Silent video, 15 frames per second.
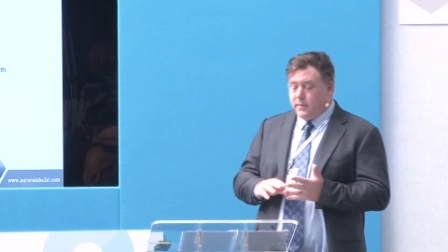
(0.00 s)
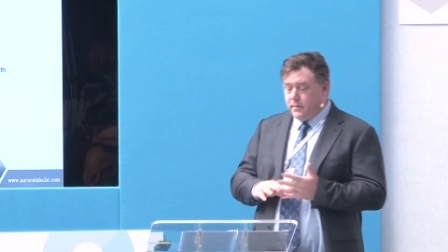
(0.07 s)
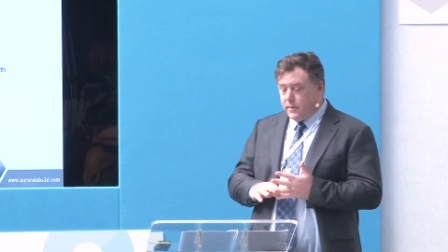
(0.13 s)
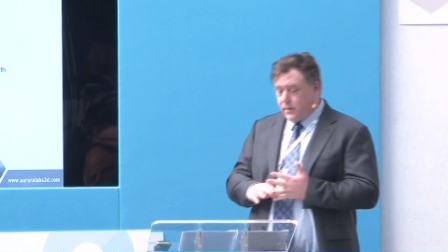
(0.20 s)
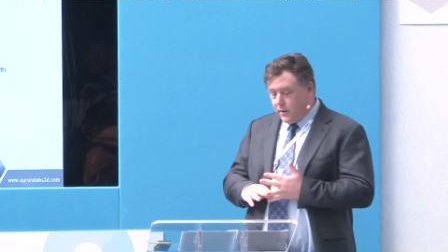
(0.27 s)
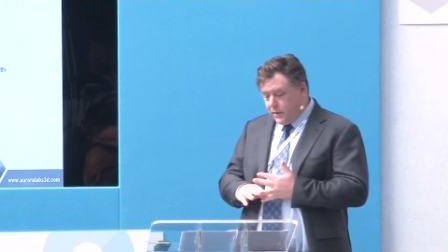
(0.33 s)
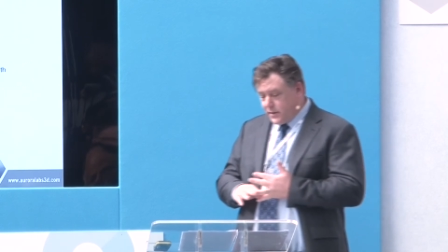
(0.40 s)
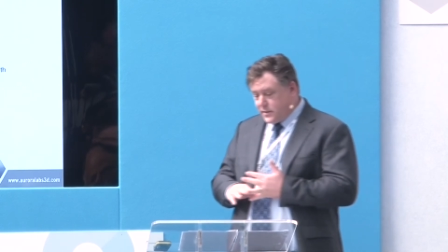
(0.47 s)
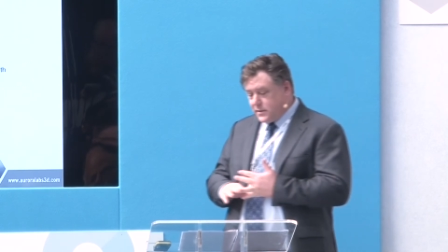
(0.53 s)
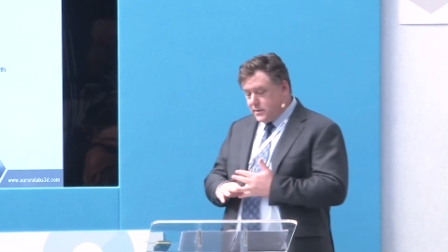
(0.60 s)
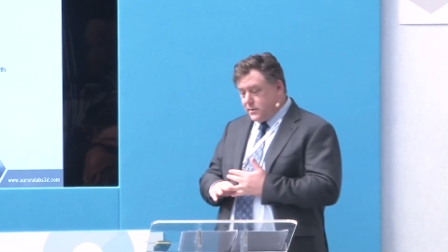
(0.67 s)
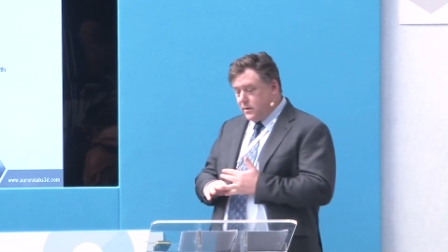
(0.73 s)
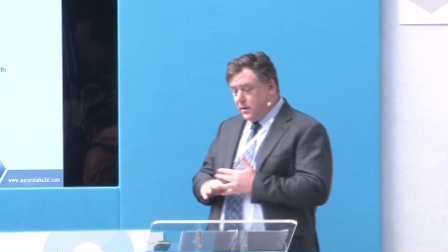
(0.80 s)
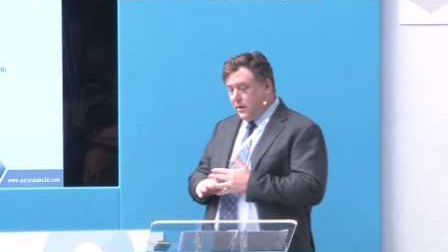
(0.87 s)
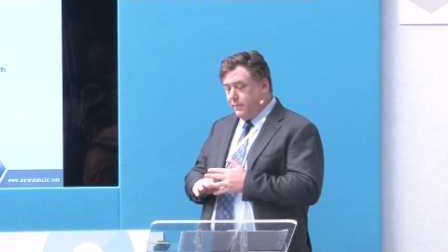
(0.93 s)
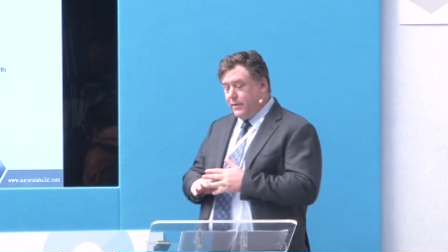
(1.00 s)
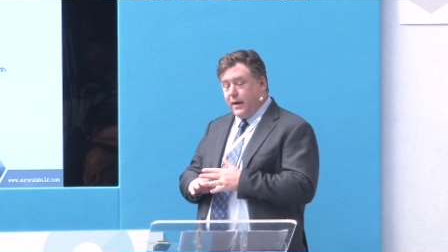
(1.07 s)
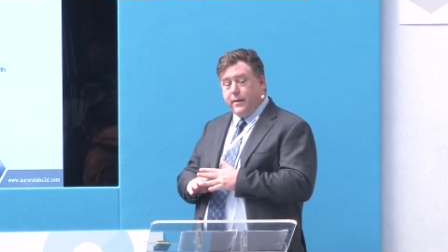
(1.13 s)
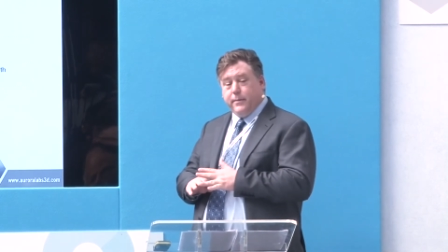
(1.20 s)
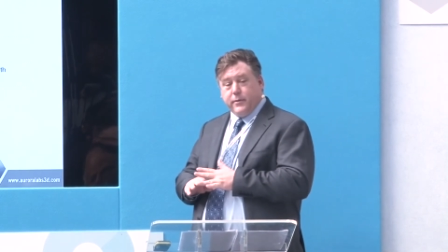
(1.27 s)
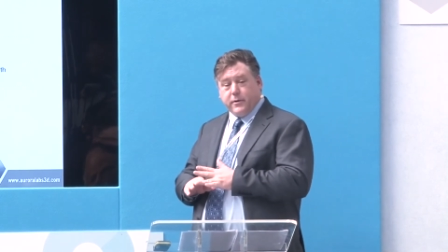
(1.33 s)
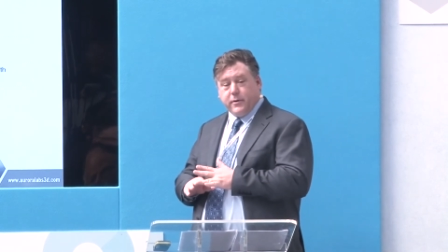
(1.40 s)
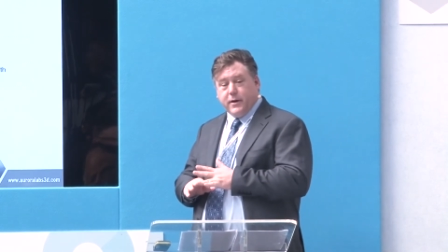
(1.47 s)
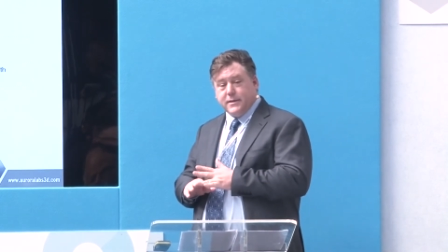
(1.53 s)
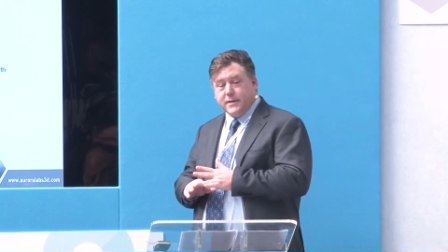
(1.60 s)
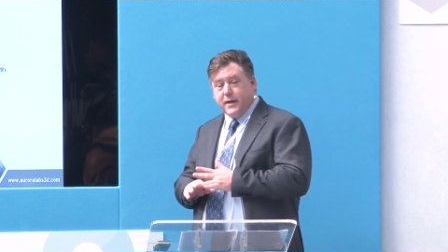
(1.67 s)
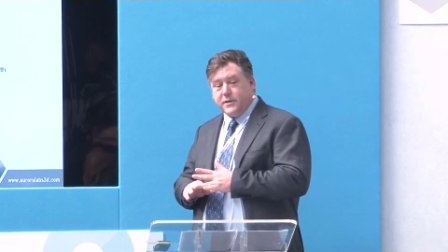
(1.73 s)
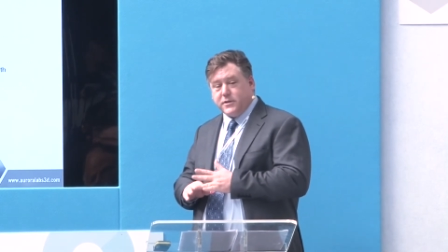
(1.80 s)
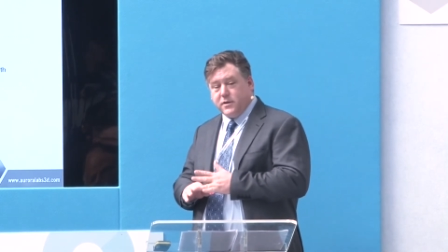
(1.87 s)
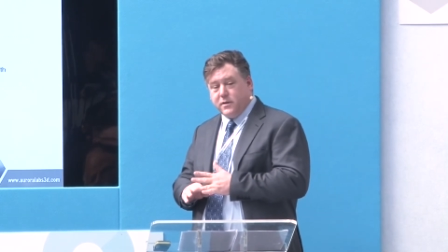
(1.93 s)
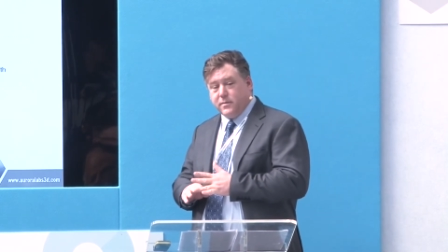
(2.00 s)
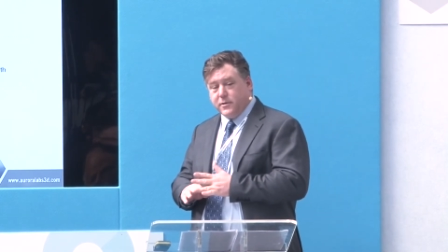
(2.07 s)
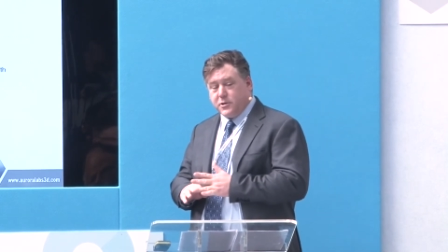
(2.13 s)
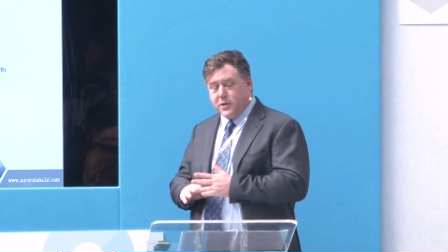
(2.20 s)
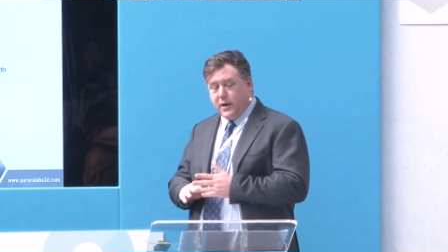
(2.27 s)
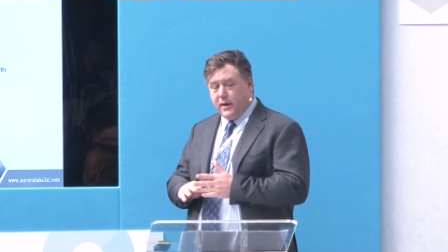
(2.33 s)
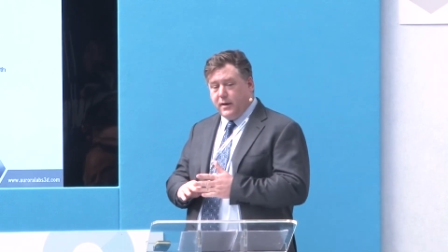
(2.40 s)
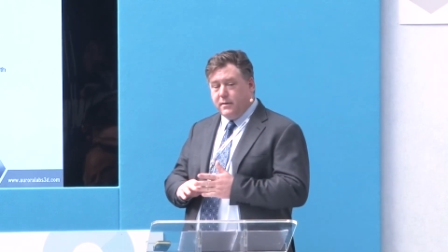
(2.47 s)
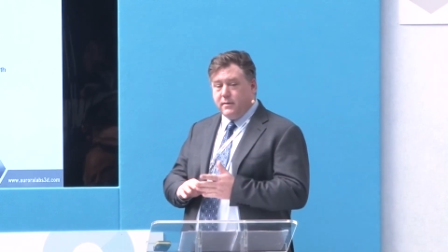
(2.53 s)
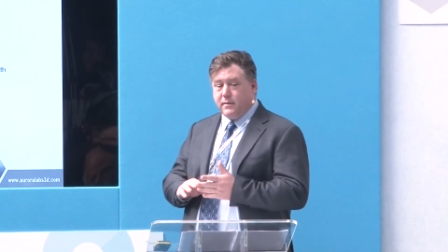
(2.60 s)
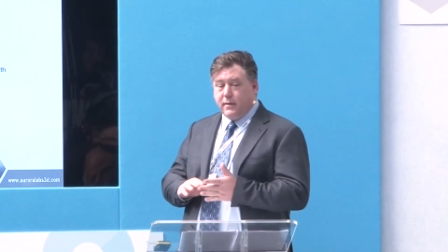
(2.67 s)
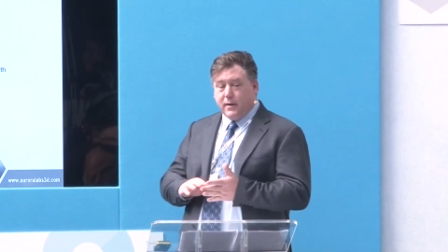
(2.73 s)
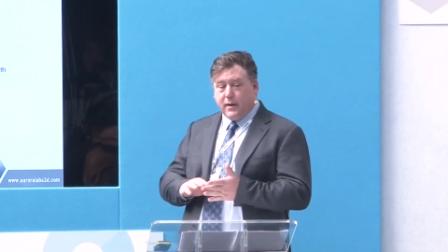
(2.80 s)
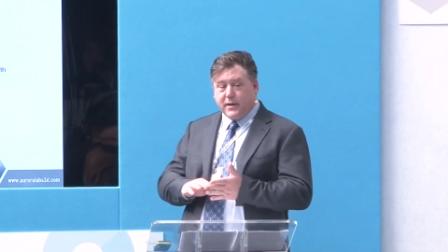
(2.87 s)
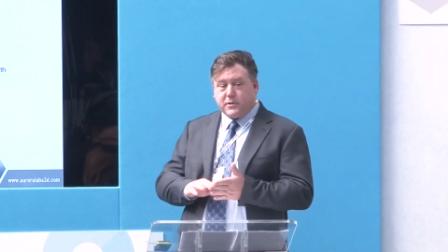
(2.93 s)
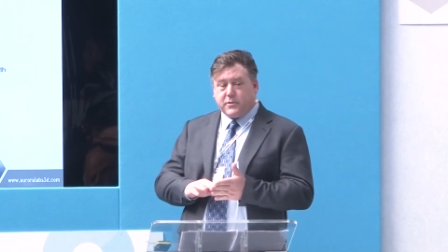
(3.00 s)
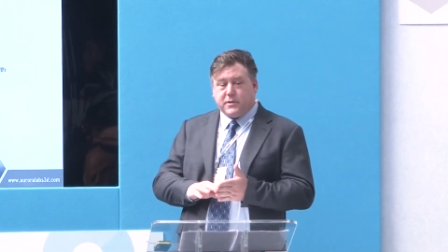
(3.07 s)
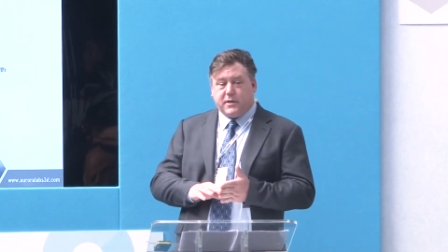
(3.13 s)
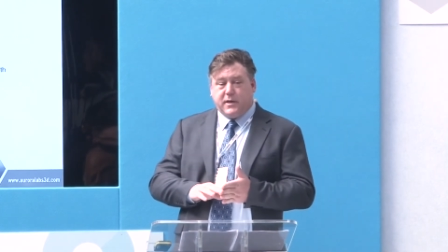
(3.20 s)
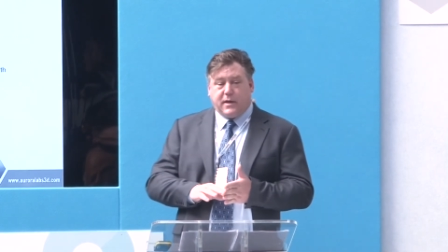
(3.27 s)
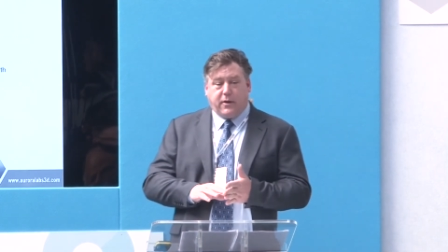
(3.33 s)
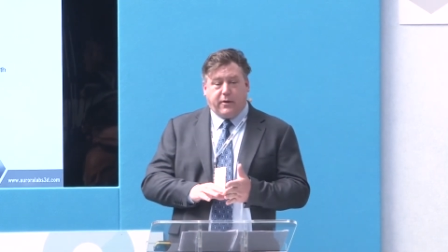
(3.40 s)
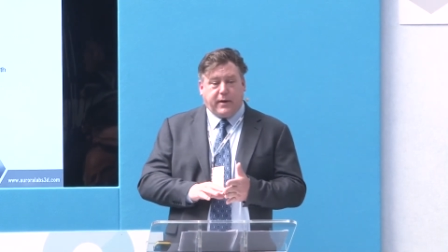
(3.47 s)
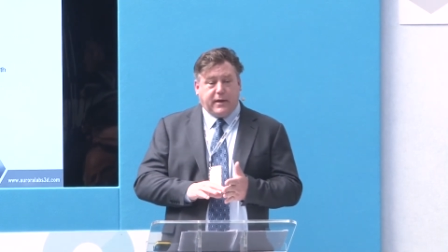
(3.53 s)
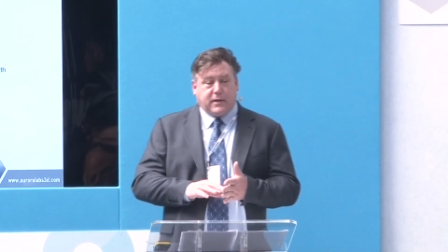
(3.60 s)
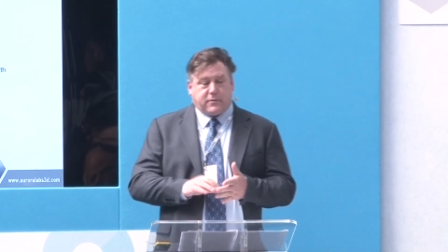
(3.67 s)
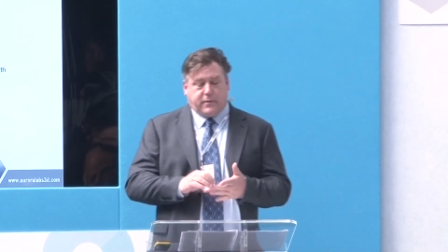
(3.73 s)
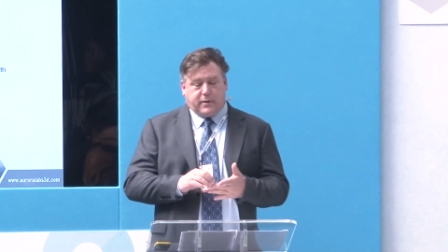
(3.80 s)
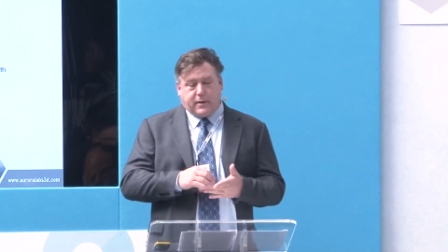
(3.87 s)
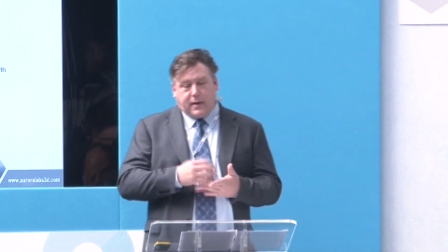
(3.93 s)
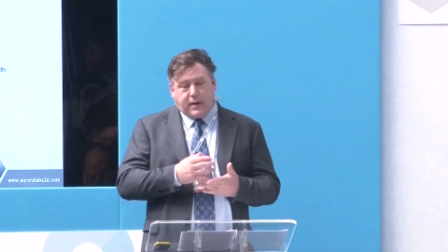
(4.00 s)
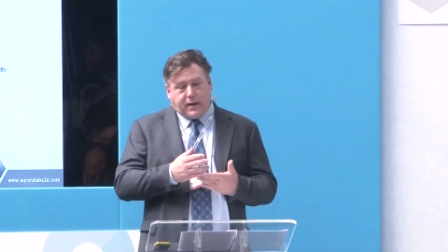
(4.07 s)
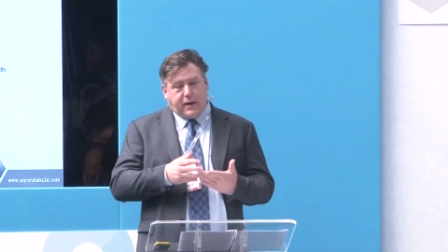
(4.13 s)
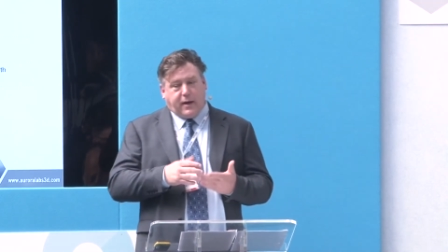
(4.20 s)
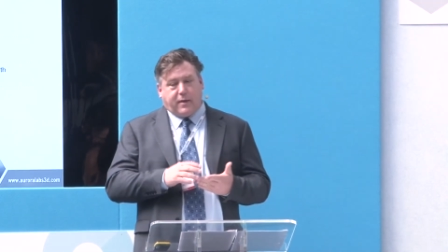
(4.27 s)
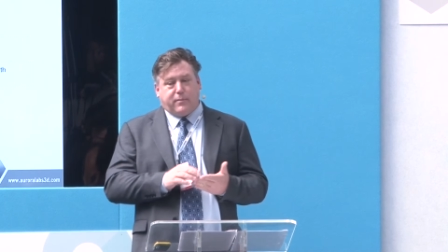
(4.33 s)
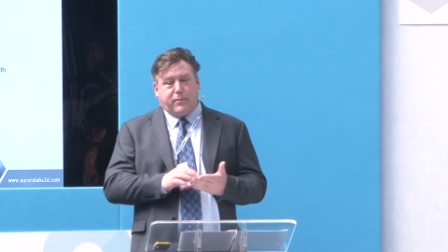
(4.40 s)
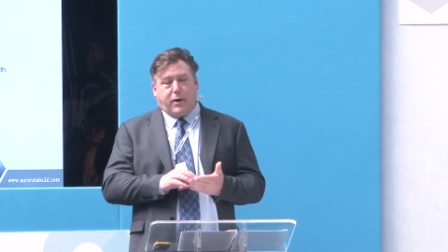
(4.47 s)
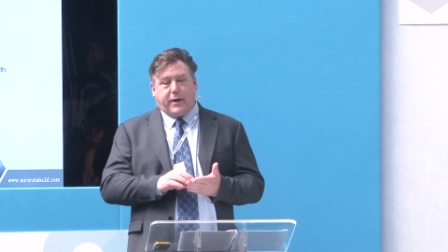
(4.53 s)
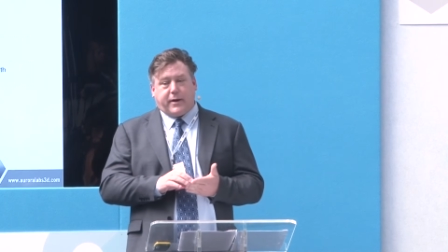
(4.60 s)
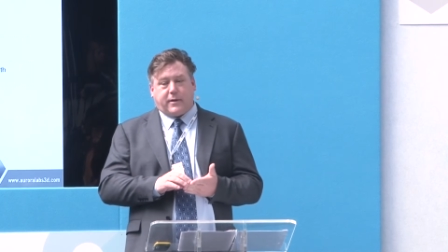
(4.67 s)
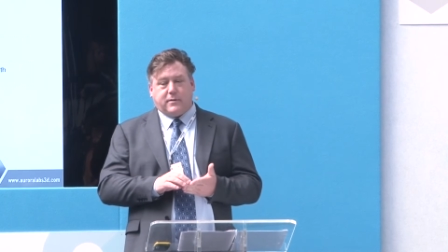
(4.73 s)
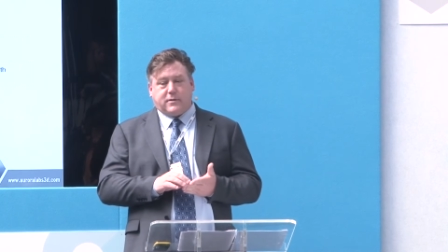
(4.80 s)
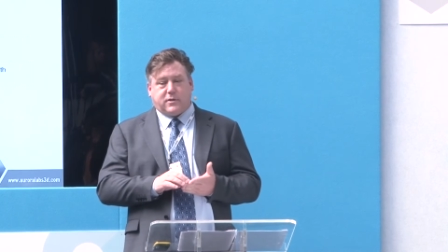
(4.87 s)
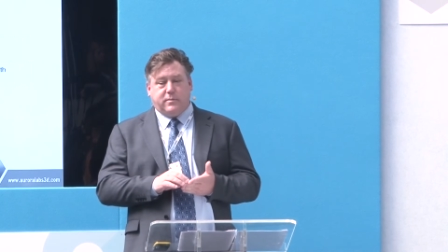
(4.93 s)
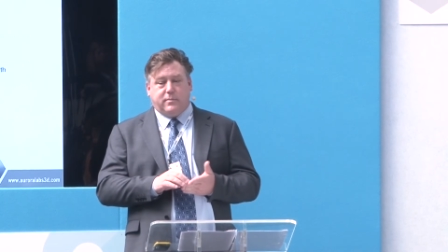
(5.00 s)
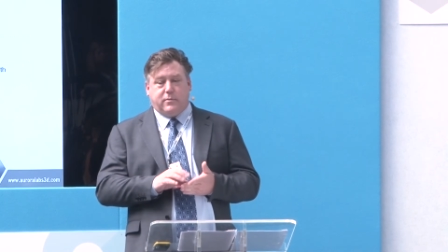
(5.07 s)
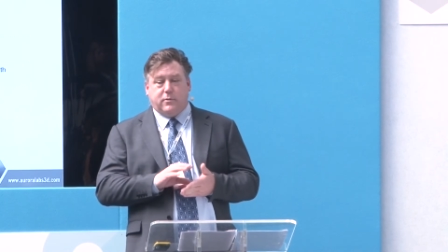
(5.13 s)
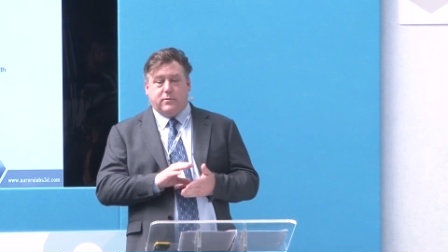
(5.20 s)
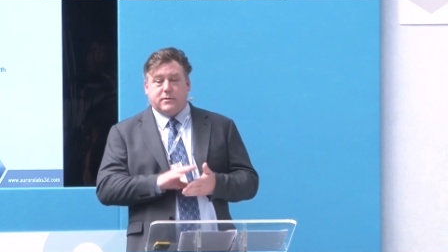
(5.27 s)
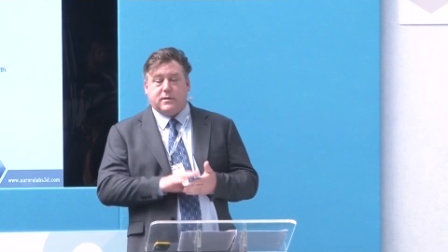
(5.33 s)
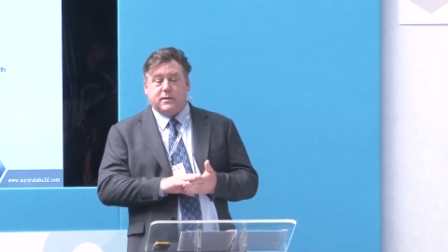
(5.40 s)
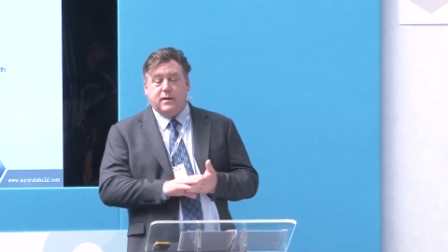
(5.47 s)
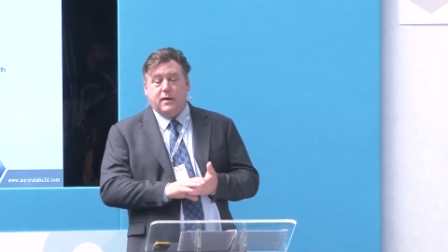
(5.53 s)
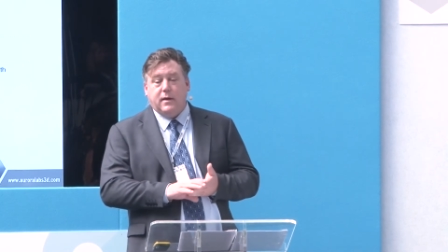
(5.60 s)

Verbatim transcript: the cost of the inventorization of the machine, the electricity going into it, and any other minor consumables,